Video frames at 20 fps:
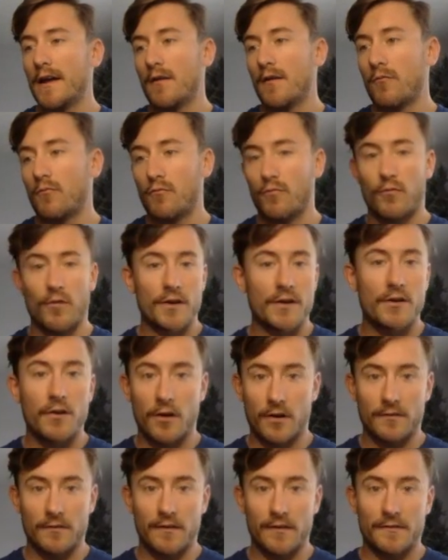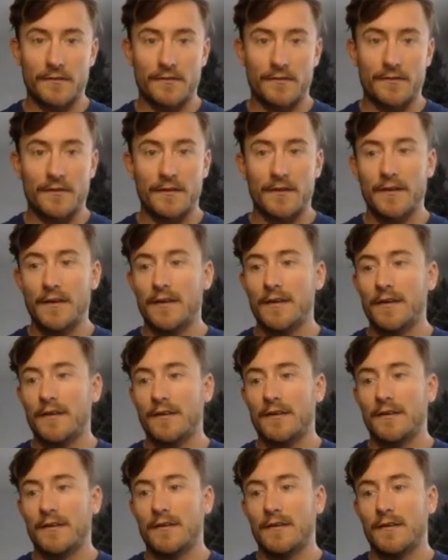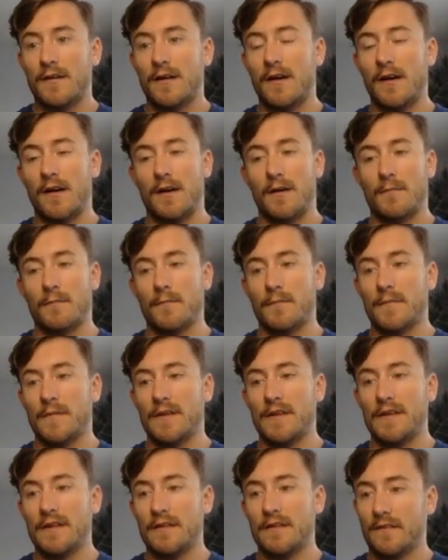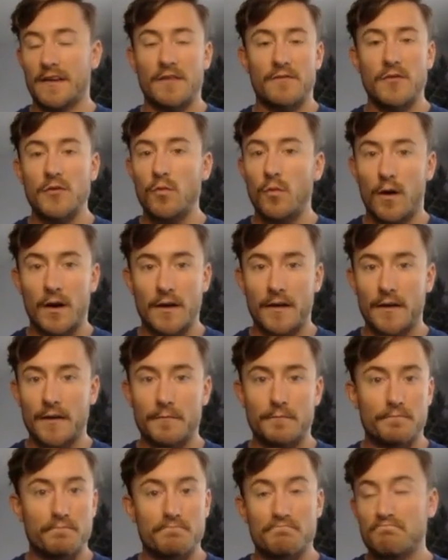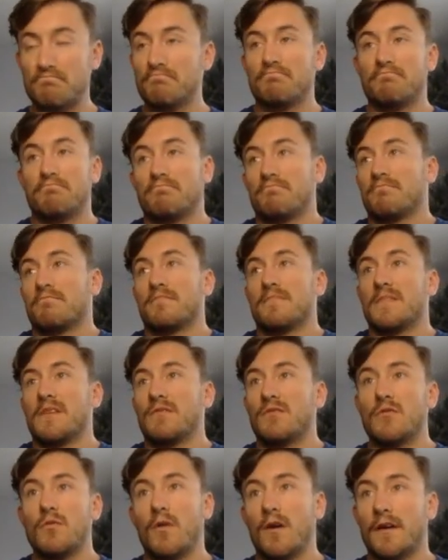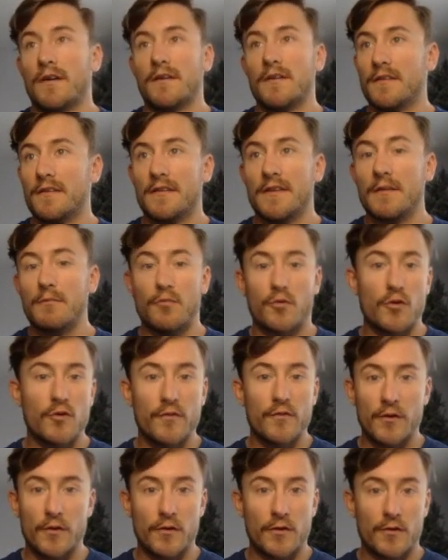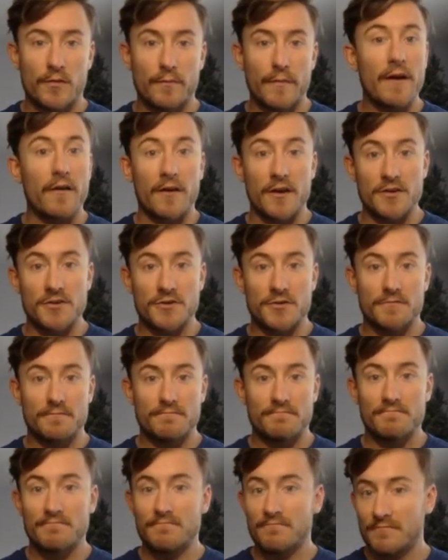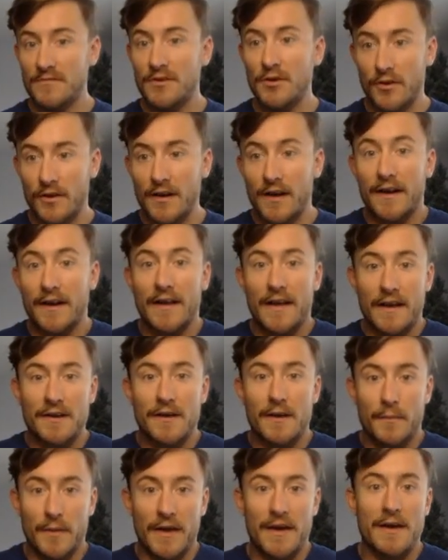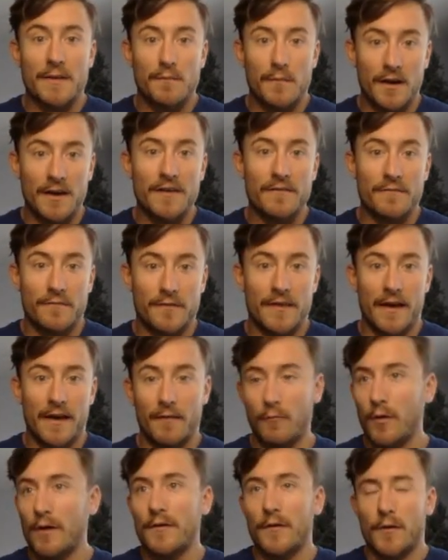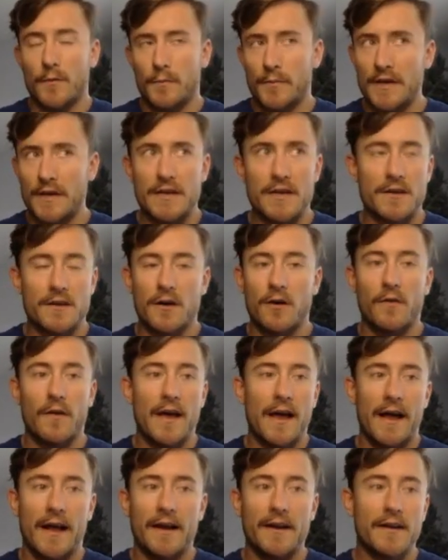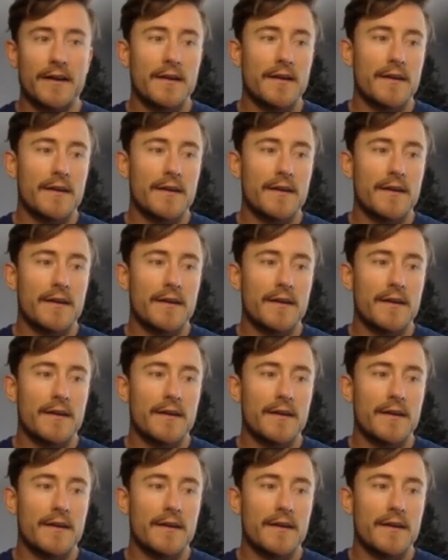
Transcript: regardless. Like if you want to improve your marriage, you're going to end up paying money for that, whether it be, at